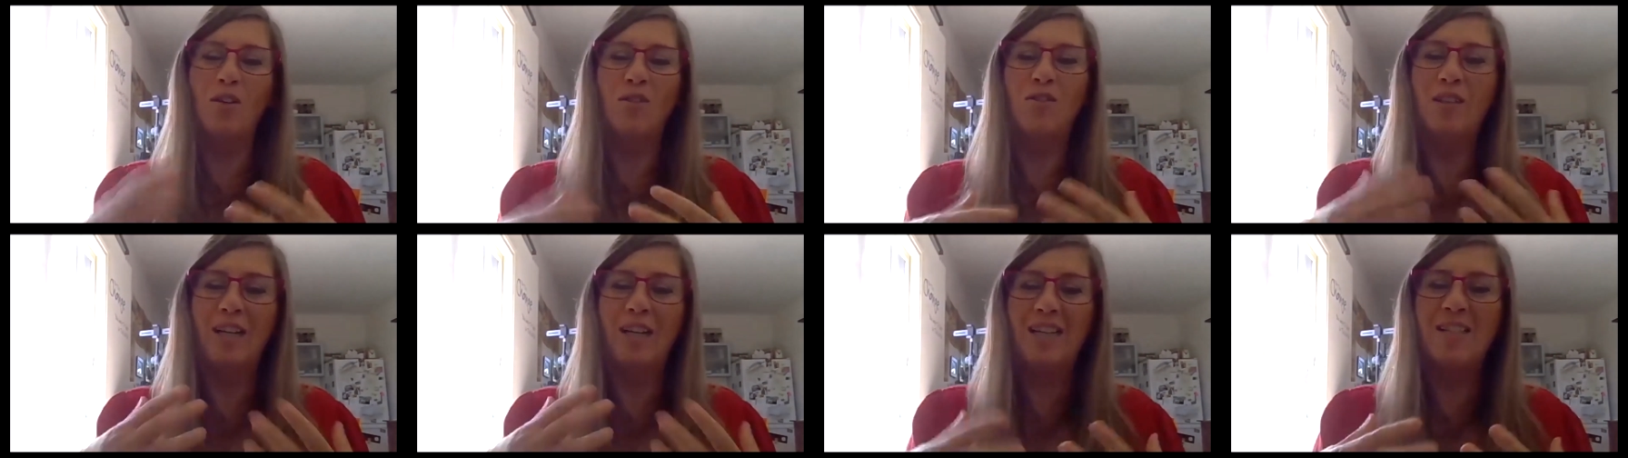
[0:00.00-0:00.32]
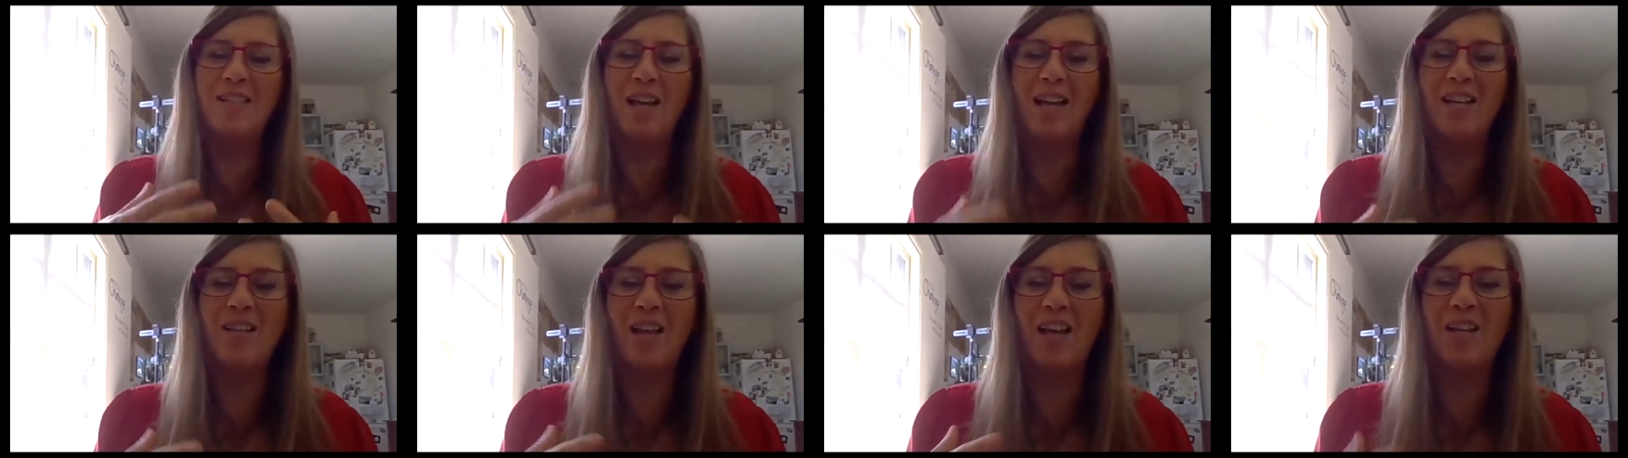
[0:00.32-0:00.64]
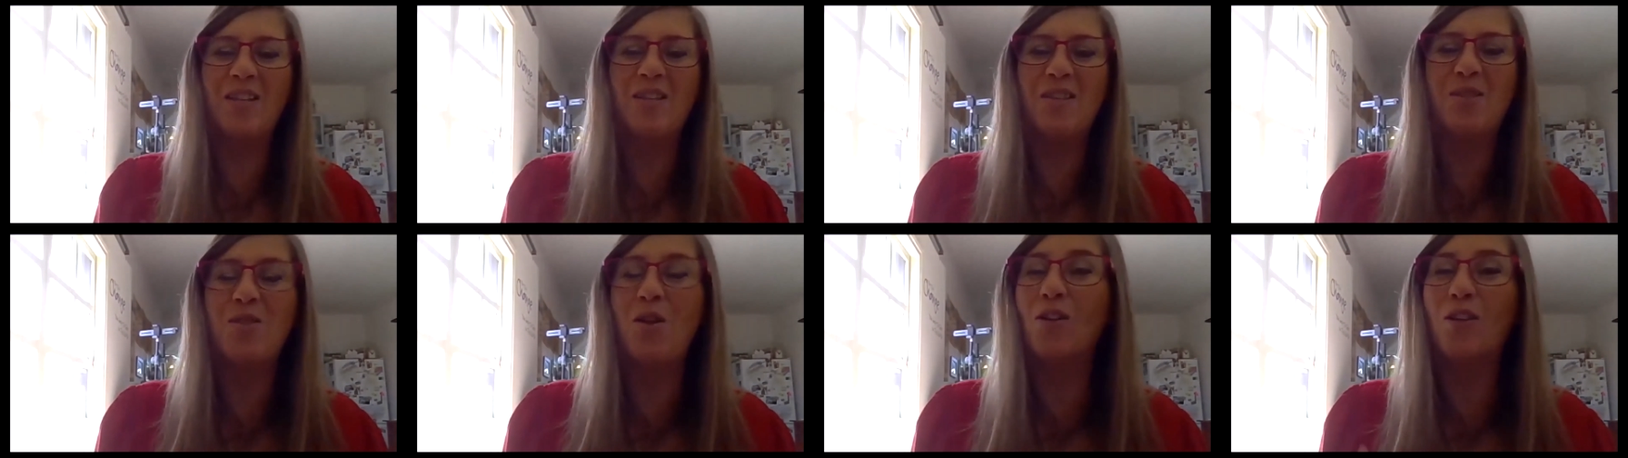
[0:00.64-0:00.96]

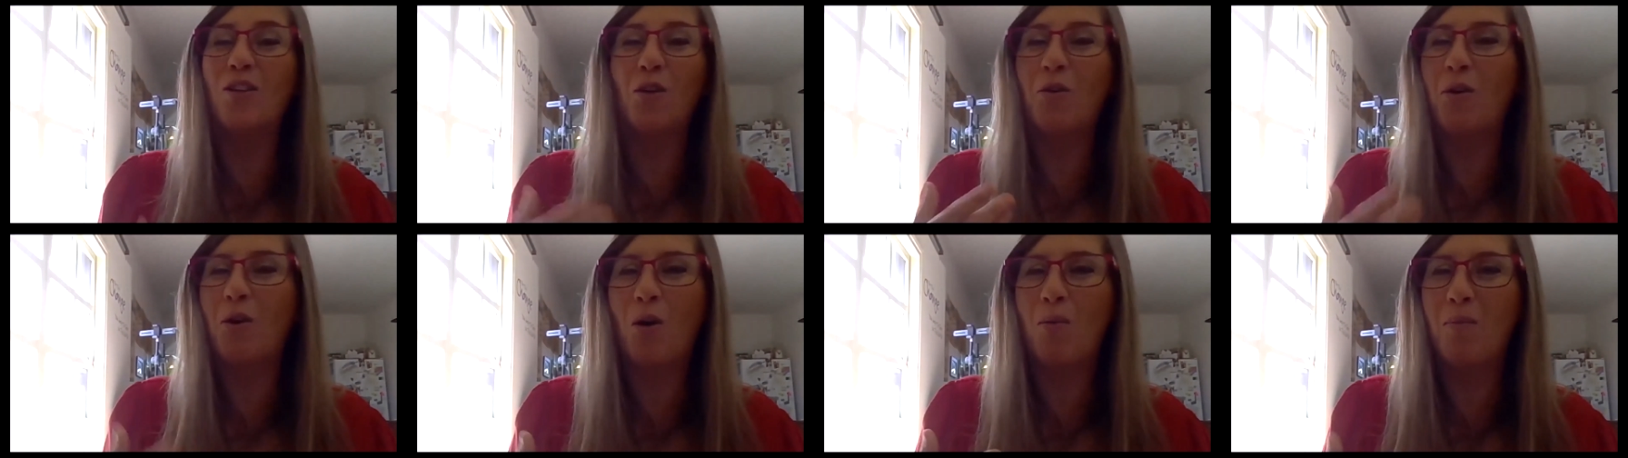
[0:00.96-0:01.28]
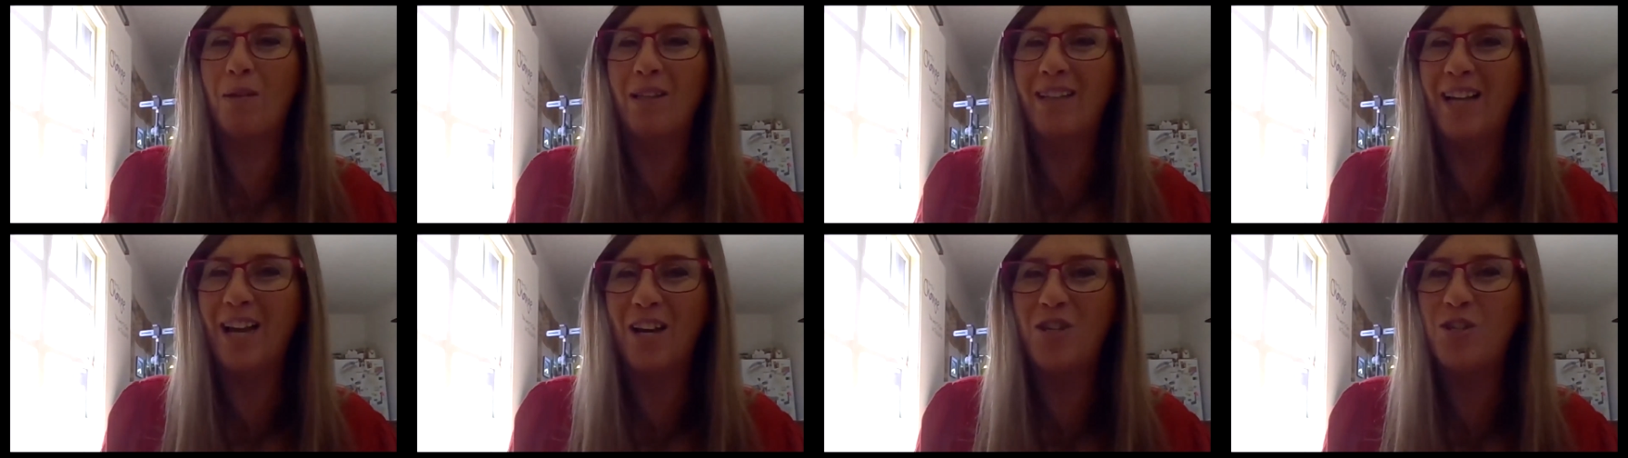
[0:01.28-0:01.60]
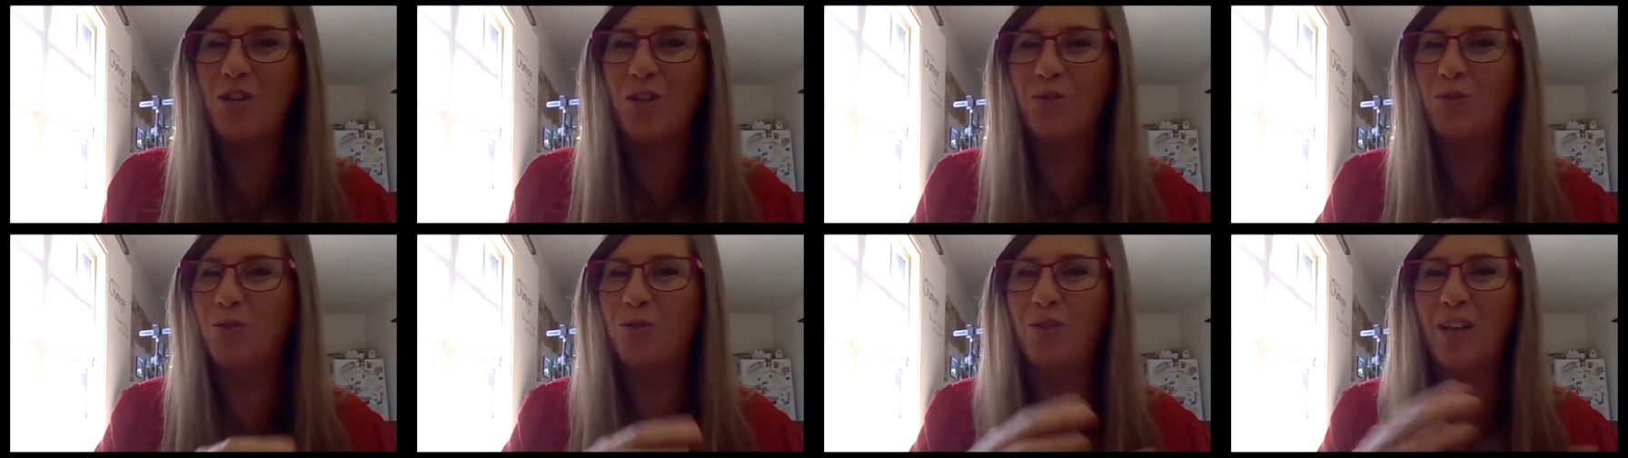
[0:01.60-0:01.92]
it's not a
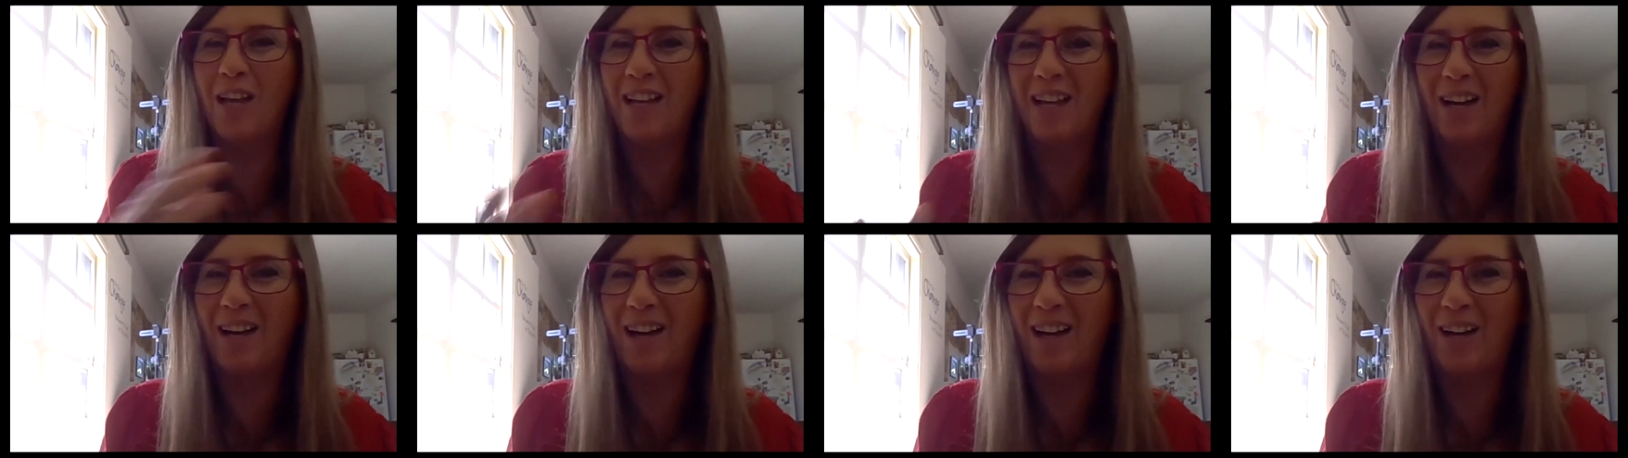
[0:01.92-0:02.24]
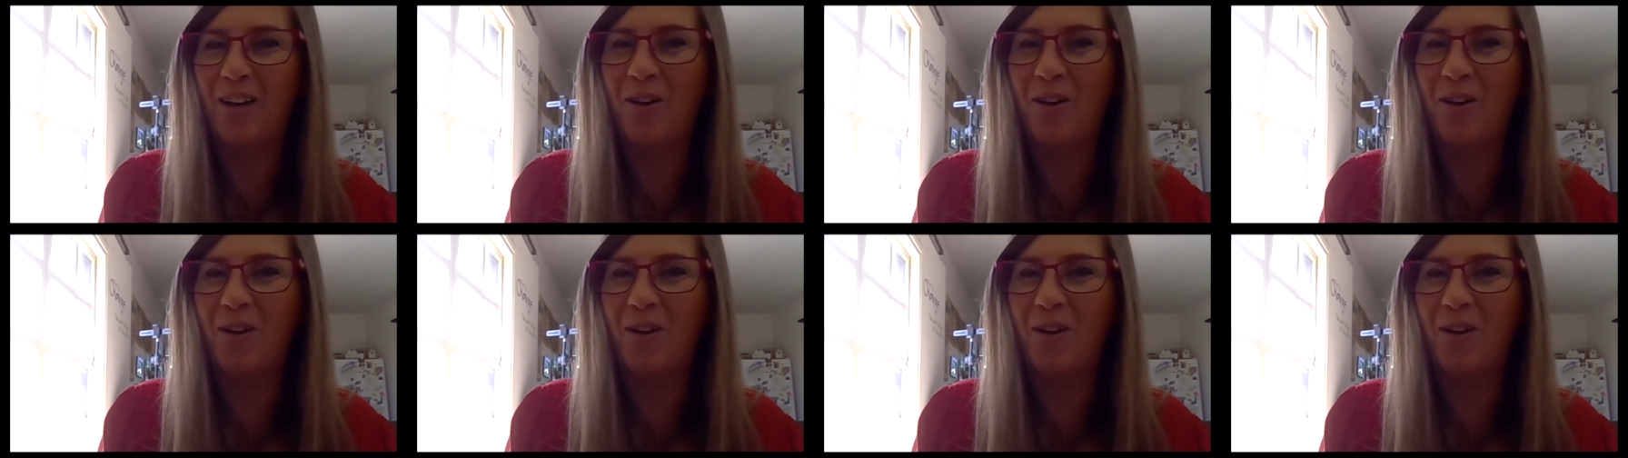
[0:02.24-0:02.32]
recommendation to take a